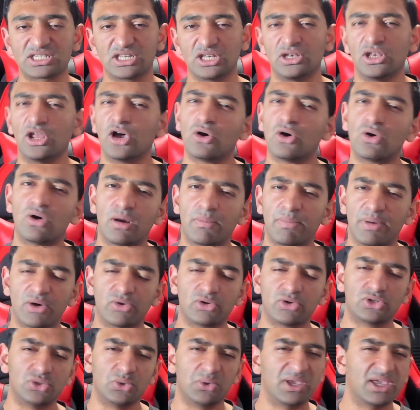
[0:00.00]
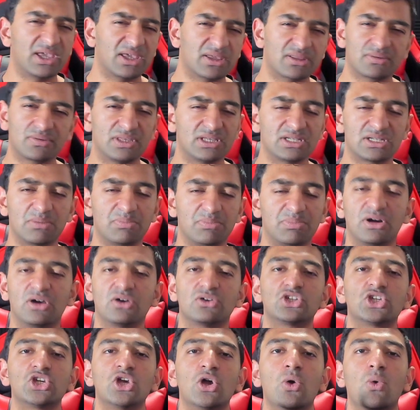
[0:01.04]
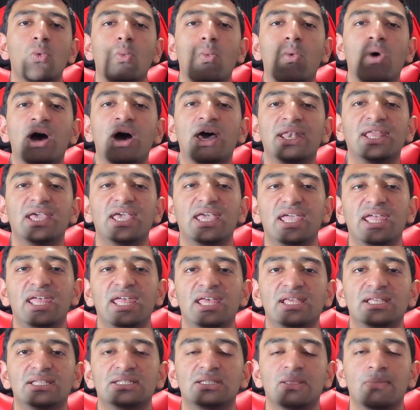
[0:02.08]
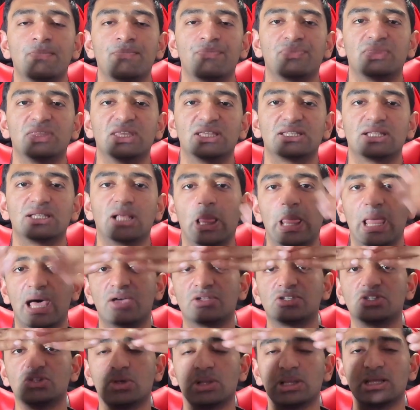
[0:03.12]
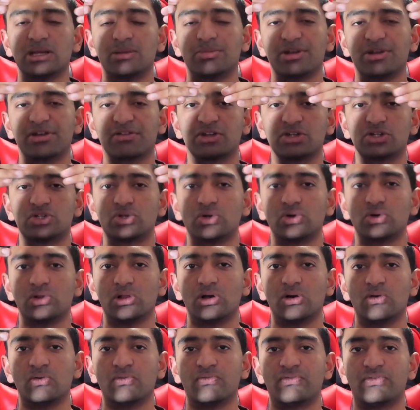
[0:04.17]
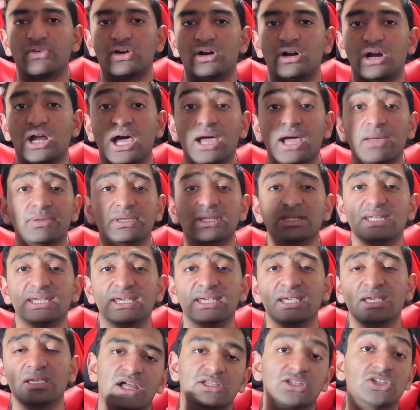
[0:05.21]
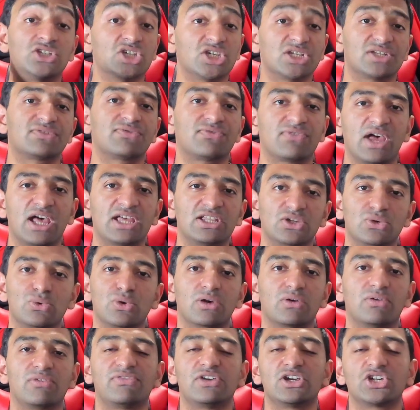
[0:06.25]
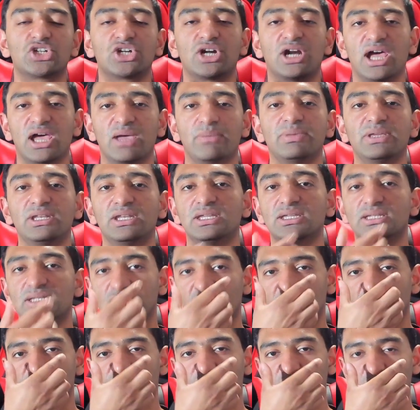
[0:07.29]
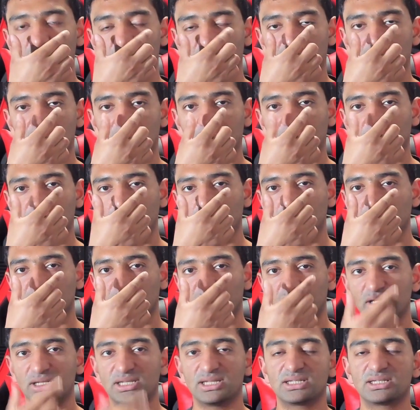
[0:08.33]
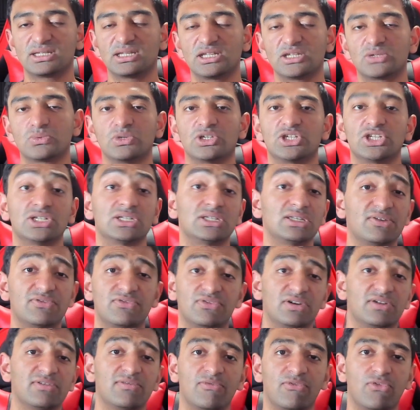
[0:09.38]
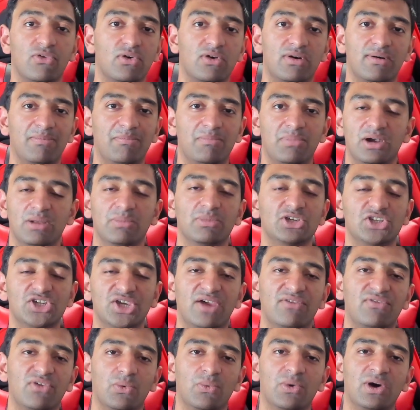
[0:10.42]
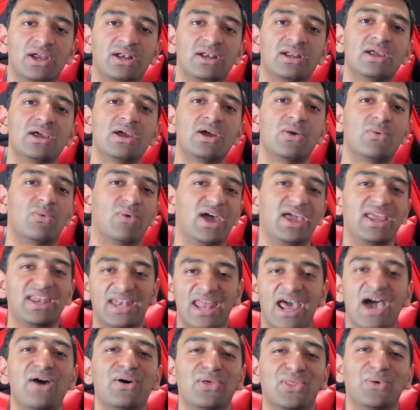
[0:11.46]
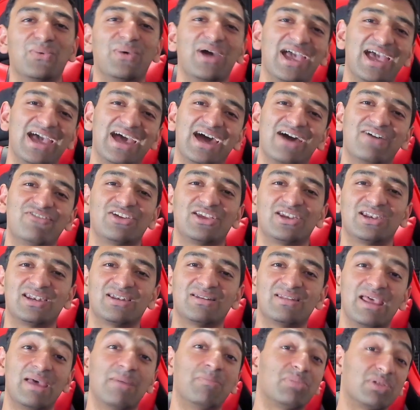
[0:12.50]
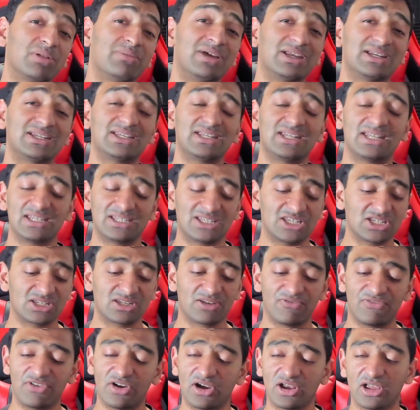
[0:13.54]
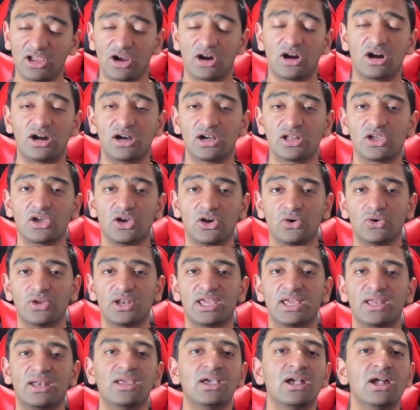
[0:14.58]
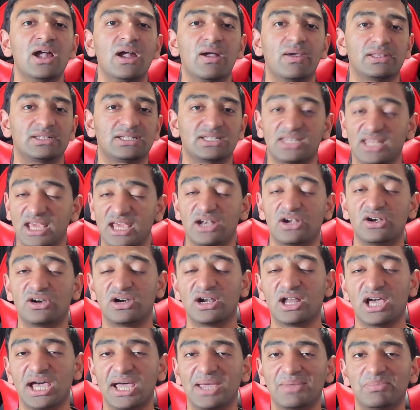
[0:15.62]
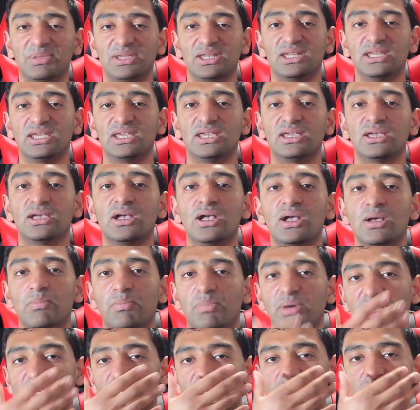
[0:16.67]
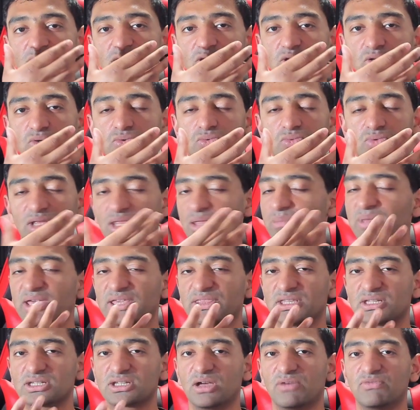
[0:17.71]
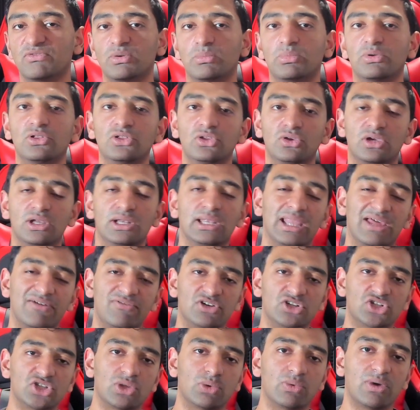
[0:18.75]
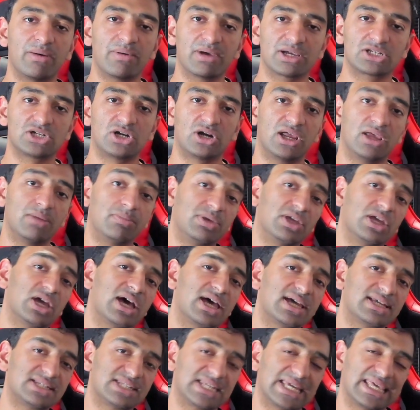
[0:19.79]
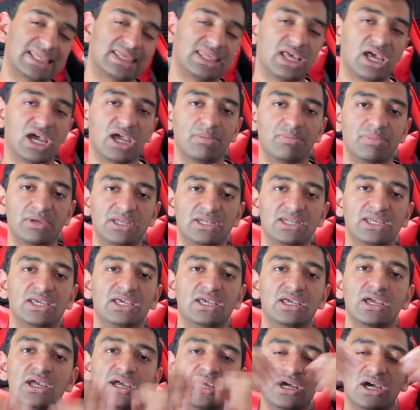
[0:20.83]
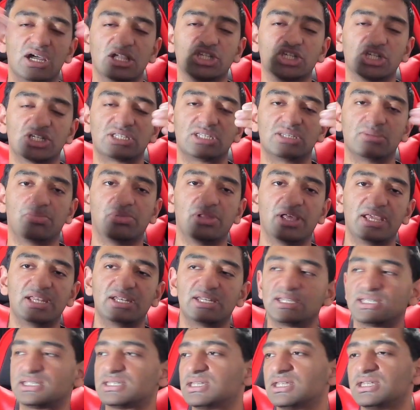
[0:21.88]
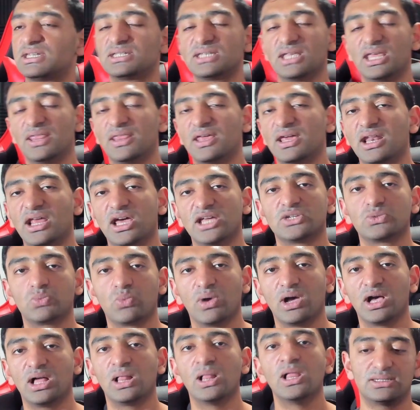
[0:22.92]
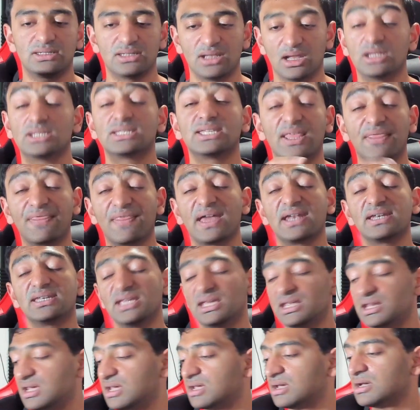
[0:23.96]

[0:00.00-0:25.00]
note about doing this approach. One is this allows you a little bit of control over IPD. Just as a quick refresher, IPD stands for your interpupillary distance, which is different for pretty much everyone. Right now, the way I have it implemented is just a very hard-coded standard IPD. But to really make this comfortable, you could leverage the WebXR APIs, take up the IPD, adjust the plane distance, and then as well, send that data